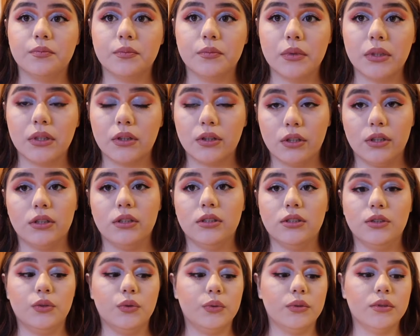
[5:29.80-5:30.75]
been
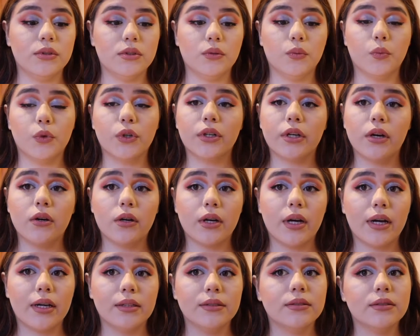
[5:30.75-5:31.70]
currently doing some workout
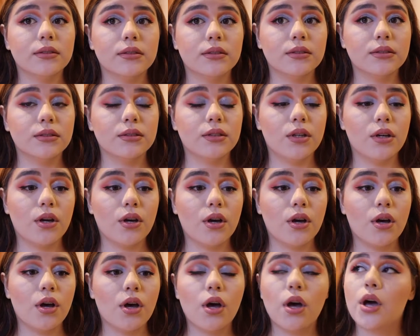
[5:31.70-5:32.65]
guides
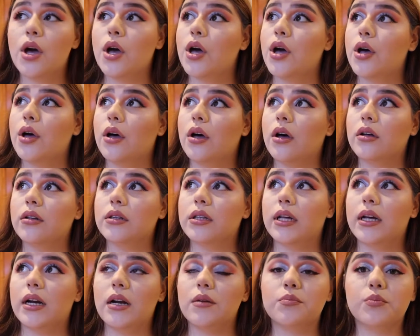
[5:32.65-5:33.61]

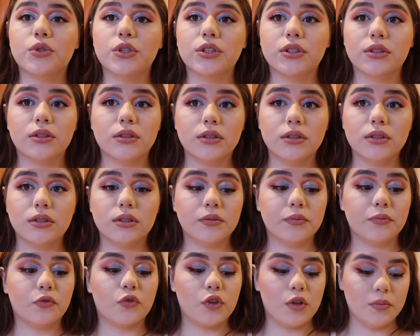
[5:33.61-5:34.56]
that I purchased
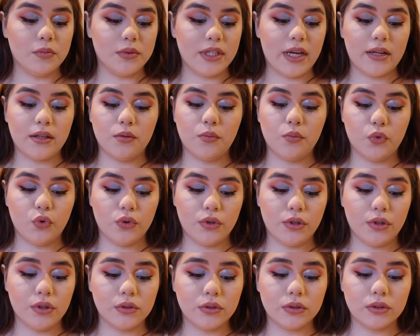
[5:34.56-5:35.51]
from Danny
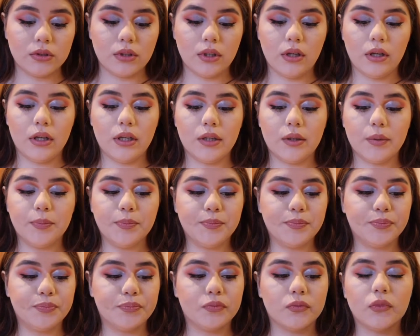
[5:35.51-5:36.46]
Munoz. I
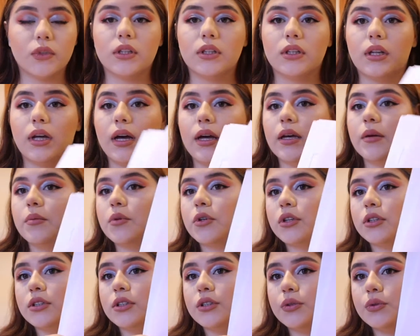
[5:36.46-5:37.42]
am
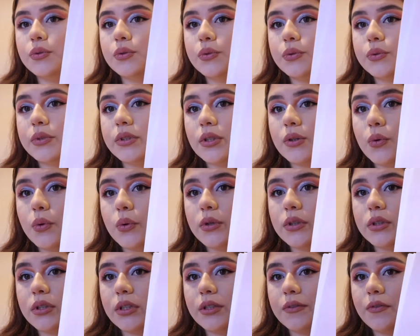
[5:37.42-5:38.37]
currently doing the
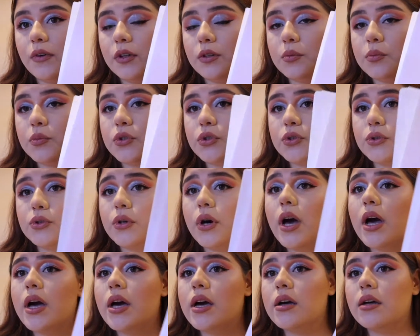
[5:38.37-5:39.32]
Corn Thick Volume 2.
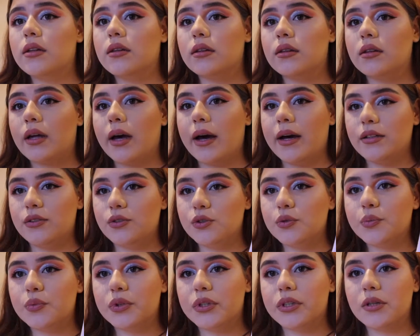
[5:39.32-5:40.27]
I do
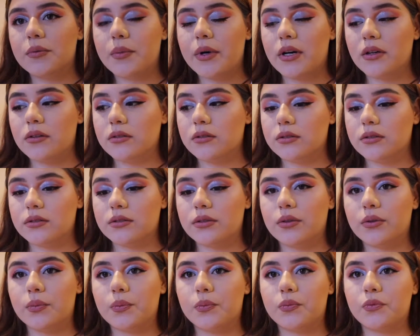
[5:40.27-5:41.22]
print them out
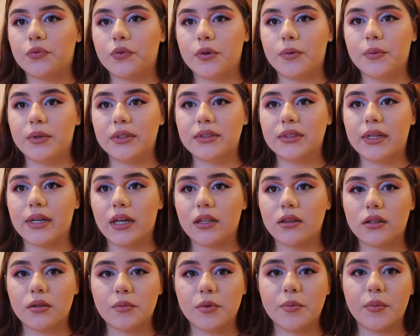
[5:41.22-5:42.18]
for once I get
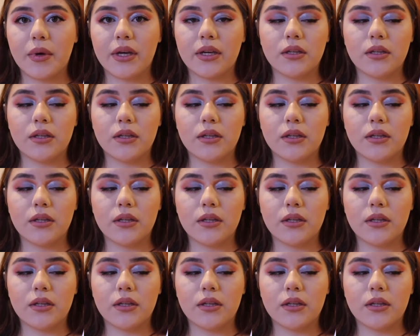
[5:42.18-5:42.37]
them in my